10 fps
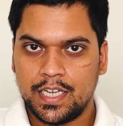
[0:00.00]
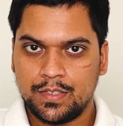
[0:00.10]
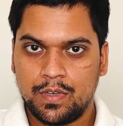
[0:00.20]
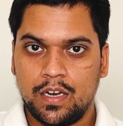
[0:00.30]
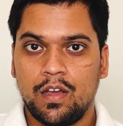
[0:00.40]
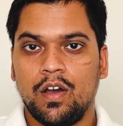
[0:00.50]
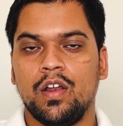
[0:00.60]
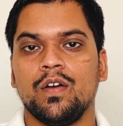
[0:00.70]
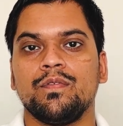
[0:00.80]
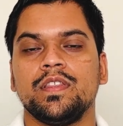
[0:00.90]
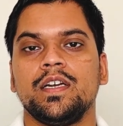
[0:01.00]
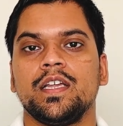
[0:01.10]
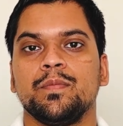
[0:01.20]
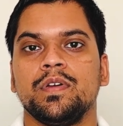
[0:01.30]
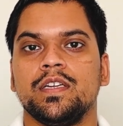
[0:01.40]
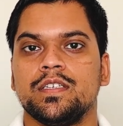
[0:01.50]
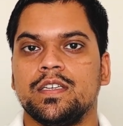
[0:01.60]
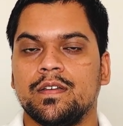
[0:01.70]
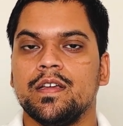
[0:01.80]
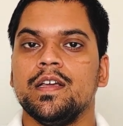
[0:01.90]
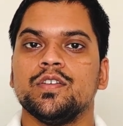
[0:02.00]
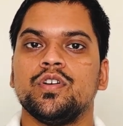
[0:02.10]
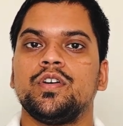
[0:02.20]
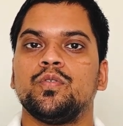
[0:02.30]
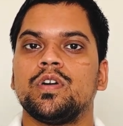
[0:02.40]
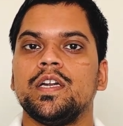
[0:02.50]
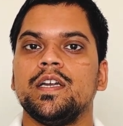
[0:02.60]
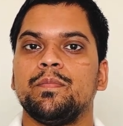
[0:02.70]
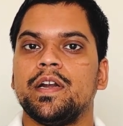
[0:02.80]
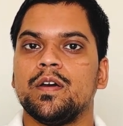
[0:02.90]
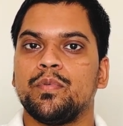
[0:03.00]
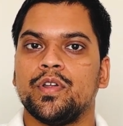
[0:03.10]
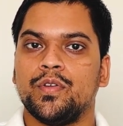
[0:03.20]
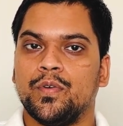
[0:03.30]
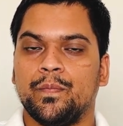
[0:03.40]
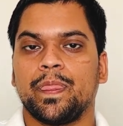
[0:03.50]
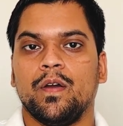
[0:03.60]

as well, along with the table listing. So it totally depend upon you.